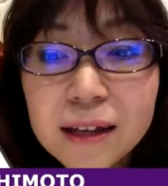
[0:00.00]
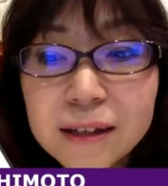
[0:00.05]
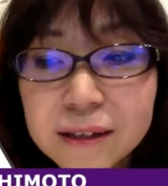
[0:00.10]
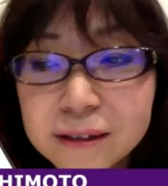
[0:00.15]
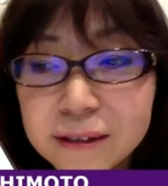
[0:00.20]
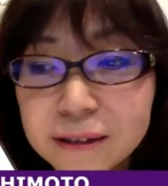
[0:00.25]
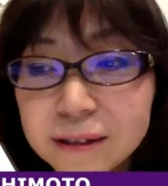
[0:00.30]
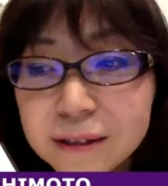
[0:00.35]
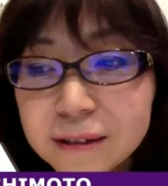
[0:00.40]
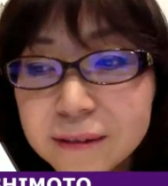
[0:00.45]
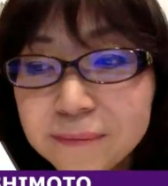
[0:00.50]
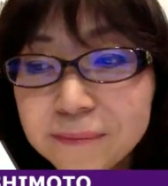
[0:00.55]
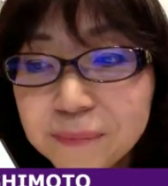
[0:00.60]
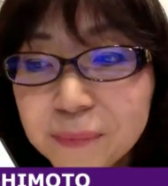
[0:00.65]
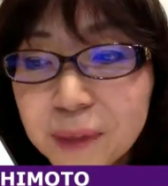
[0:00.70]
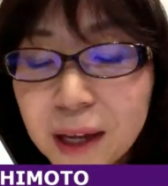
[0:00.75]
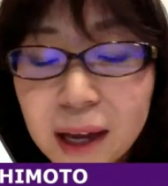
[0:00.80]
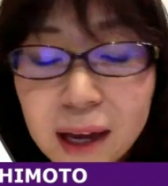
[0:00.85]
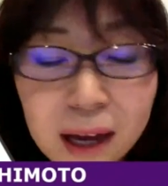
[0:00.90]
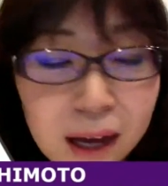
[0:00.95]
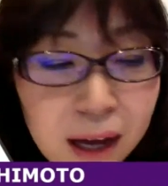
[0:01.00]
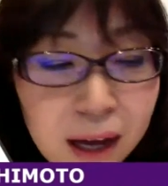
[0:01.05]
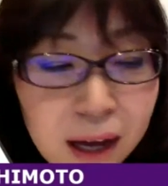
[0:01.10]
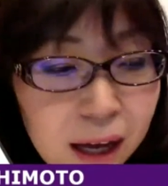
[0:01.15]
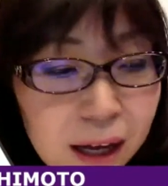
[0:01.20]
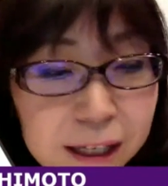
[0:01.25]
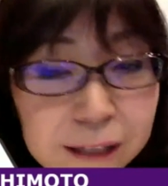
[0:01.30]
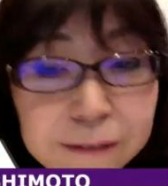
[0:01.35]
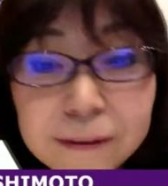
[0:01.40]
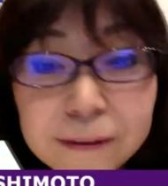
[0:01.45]

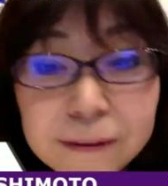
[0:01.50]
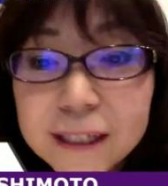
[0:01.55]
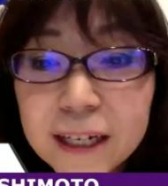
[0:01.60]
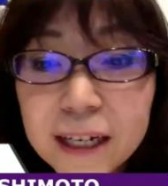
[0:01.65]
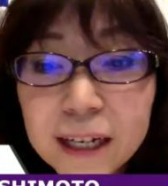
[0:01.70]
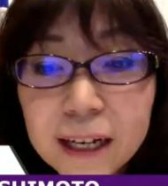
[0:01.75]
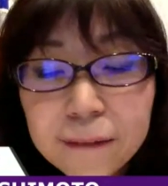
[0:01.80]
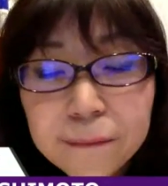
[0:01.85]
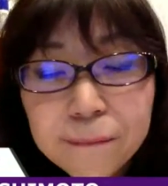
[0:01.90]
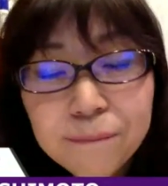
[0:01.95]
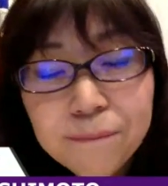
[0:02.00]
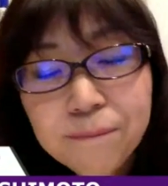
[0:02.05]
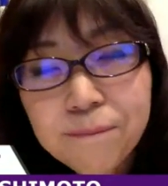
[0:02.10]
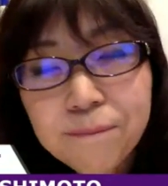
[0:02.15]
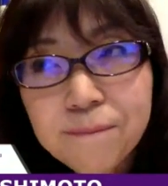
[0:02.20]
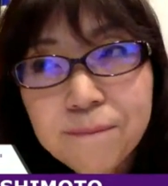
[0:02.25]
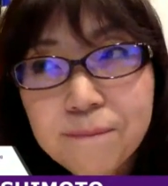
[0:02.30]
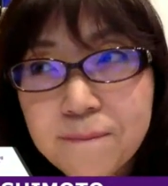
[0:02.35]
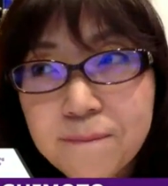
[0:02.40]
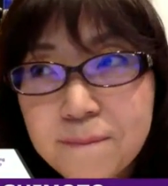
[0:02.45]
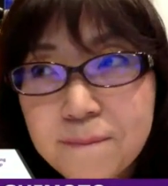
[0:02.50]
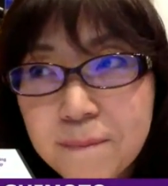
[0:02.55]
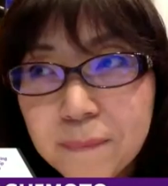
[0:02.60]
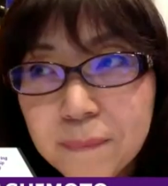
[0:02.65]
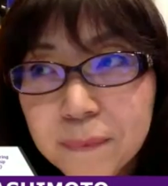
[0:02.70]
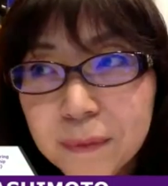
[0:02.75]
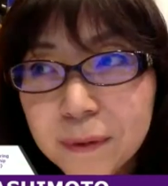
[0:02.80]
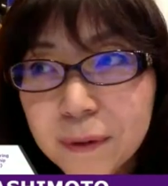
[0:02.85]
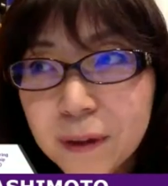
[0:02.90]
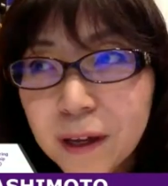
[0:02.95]
it was really
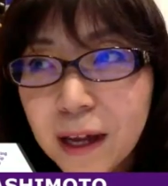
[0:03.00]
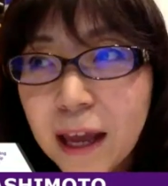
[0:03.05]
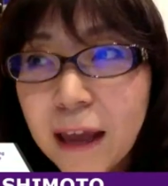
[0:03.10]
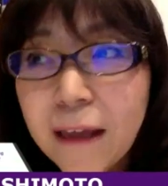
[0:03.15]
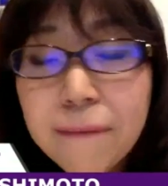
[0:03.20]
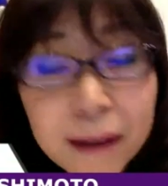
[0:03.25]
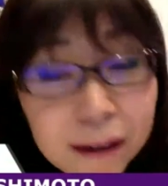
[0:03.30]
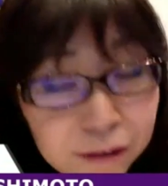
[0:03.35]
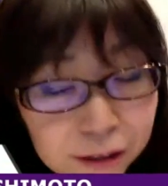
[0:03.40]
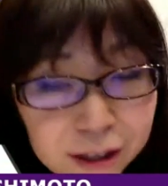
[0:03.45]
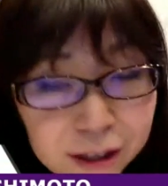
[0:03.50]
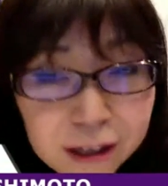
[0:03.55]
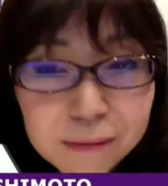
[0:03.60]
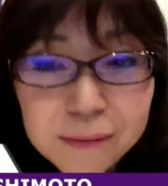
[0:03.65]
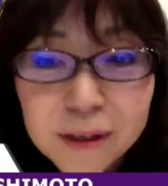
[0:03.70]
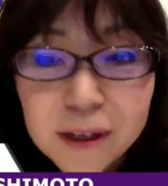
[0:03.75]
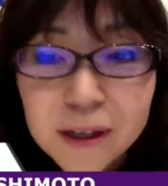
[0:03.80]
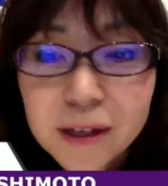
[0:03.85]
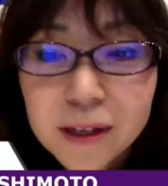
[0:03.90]
effective.